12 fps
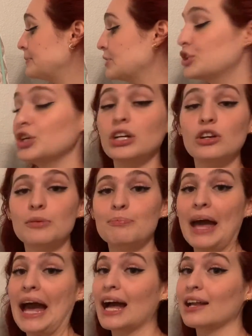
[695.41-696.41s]
good or
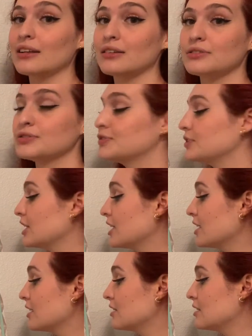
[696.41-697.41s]
bad
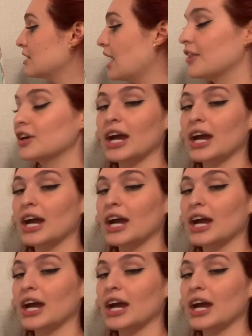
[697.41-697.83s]
for the other